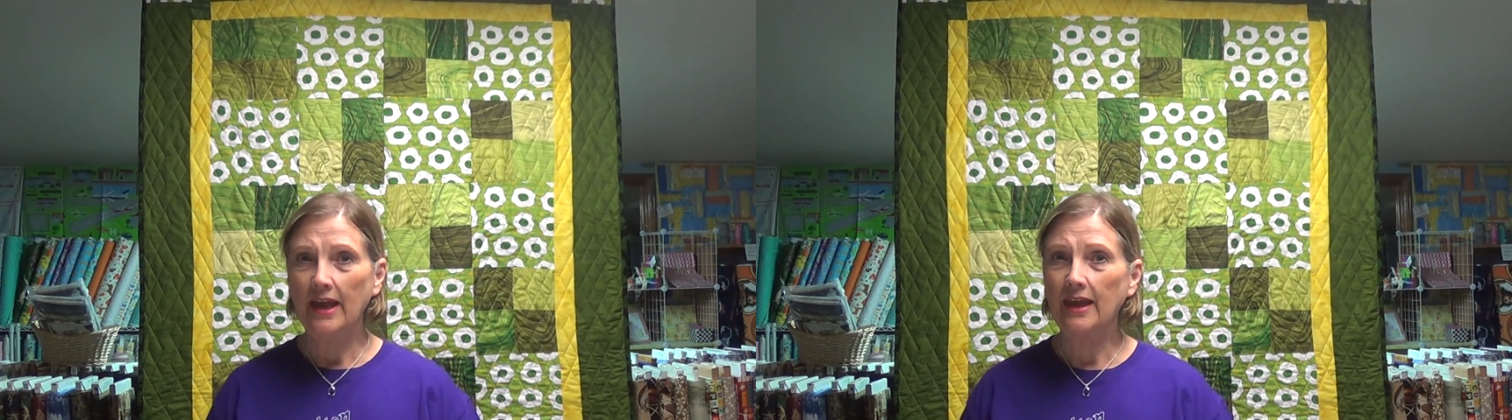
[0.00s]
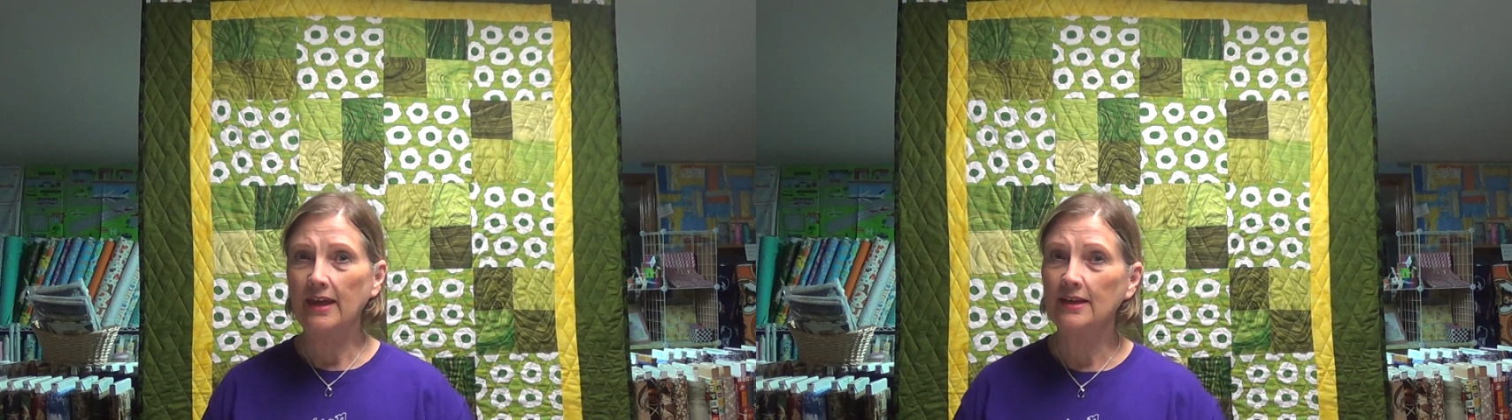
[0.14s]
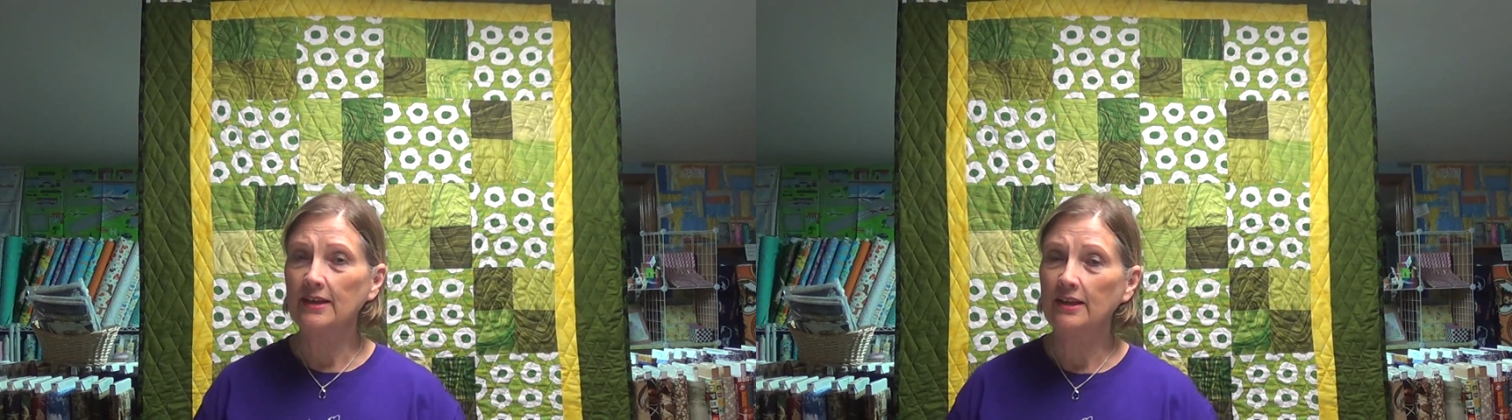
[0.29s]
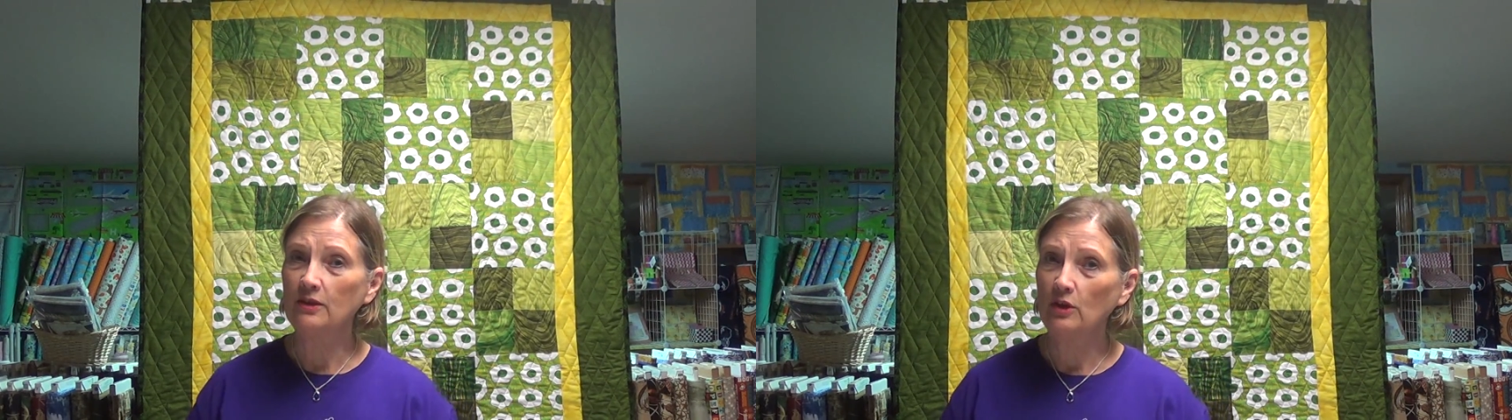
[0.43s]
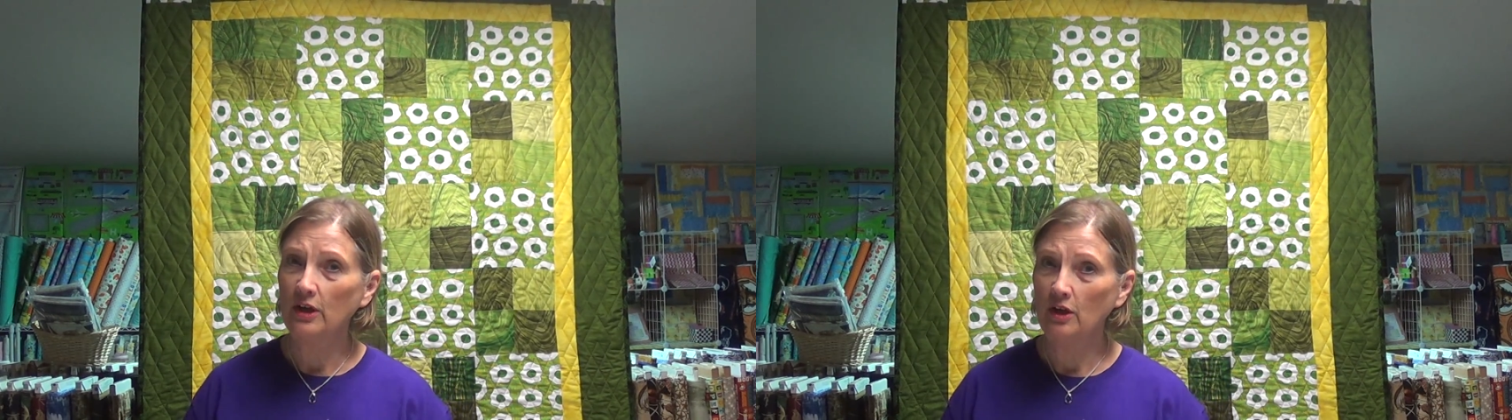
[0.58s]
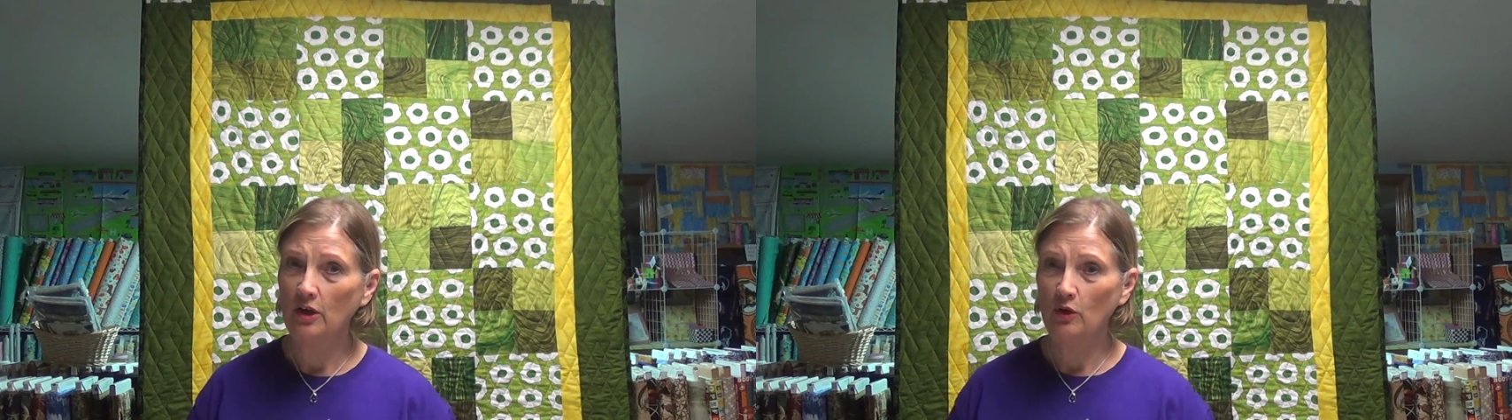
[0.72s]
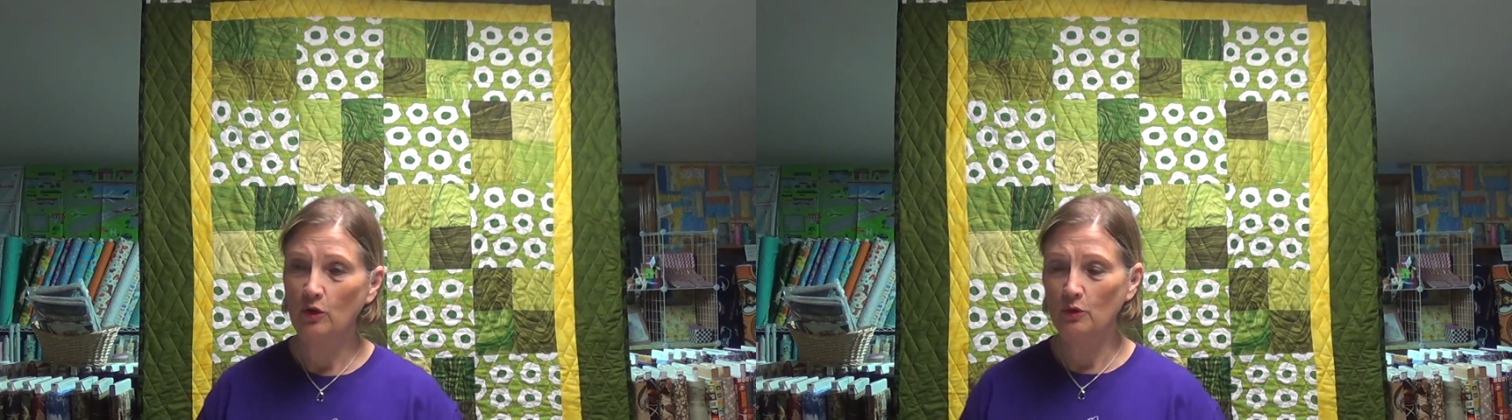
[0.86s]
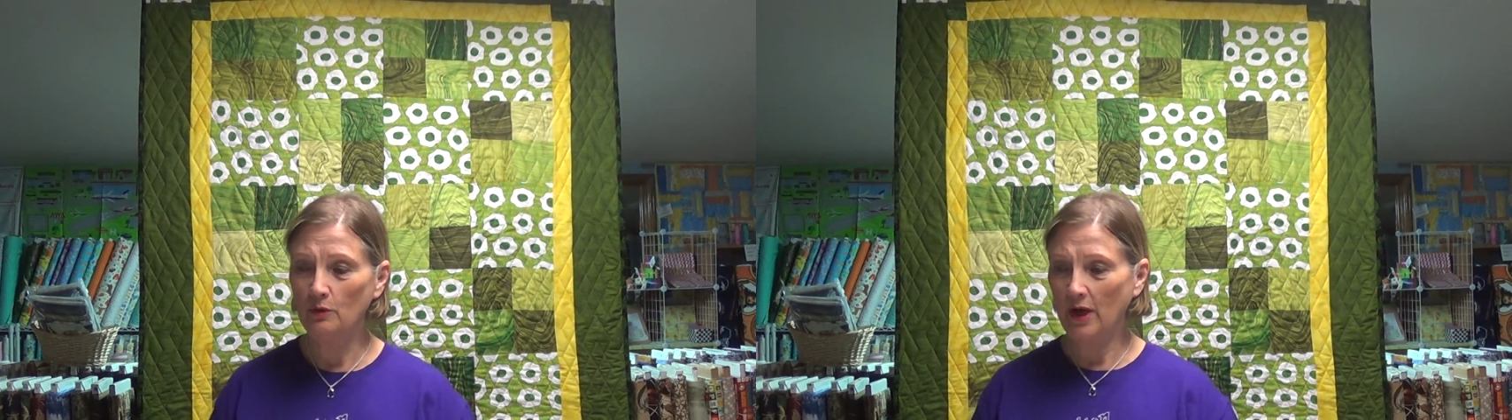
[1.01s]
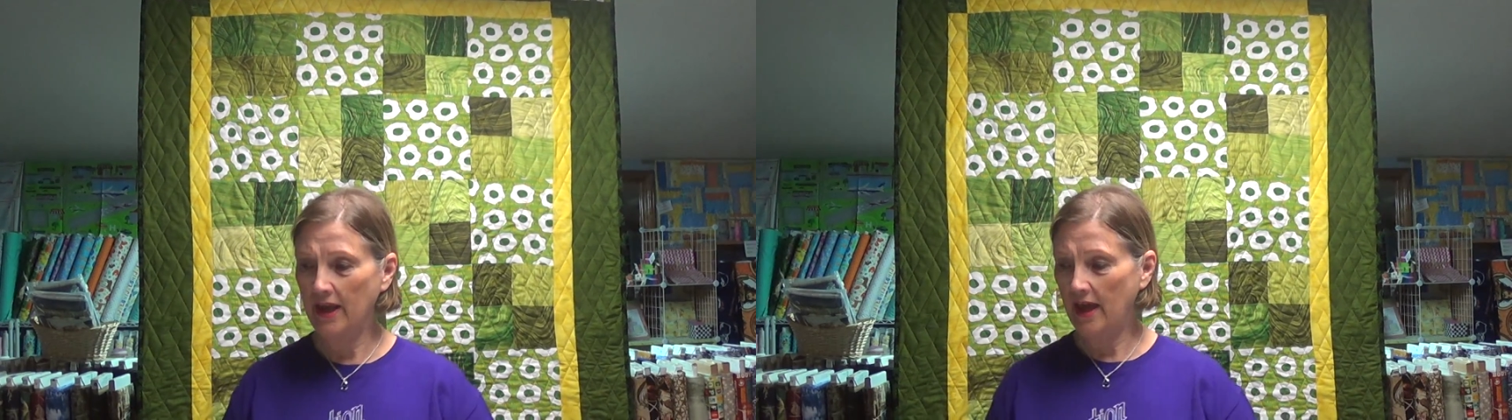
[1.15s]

And who I